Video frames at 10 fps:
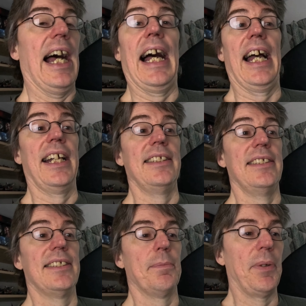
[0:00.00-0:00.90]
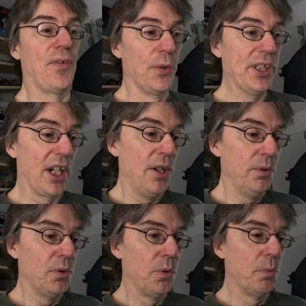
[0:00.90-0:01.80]
And before you
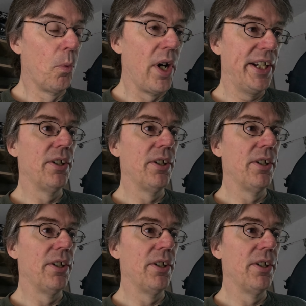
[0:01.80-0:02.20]
go, why